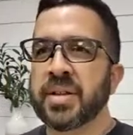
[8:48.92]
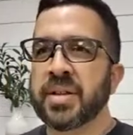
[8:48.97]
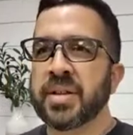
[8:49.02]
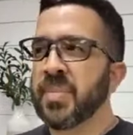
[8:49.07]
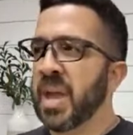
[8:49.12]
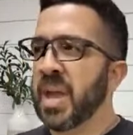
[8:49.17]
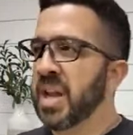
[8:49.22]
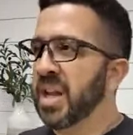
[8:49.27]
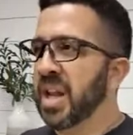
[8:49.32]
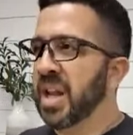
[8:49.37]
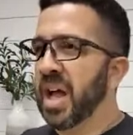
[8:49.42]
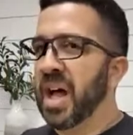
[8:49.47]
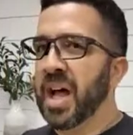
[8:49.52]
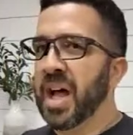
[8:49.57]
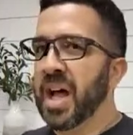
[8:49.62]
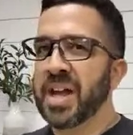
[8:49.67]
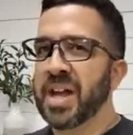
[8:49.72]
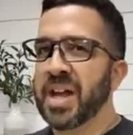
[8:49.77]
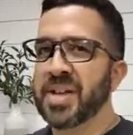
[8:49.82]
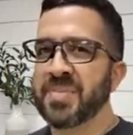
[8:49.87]
They made a
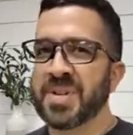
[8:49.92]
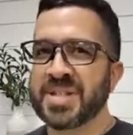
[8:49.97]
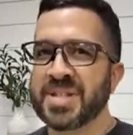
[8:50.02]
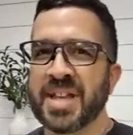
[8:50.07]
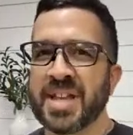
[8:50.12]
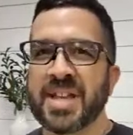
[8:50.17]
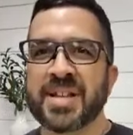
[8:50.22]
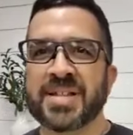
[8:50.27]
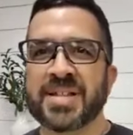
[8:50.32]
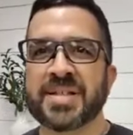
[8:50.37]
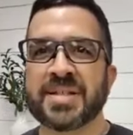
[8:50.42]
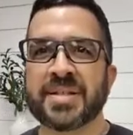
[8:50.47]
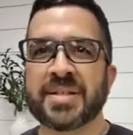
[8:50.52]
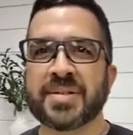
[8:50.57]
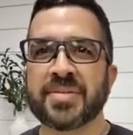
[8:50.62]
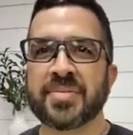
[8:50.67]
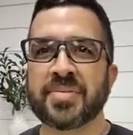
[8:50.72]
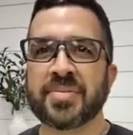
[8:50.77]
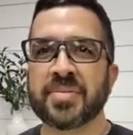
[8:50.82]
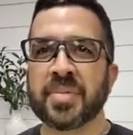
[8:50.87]
lot of mistakes.
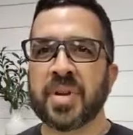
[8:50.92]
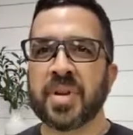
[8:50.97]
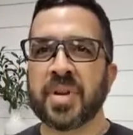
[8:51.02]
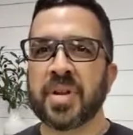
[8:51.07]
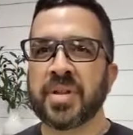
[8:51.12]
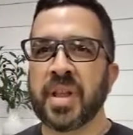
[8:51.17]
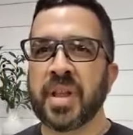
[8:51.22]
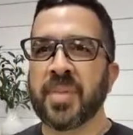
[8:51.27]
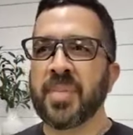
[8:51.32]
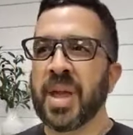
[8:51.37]
They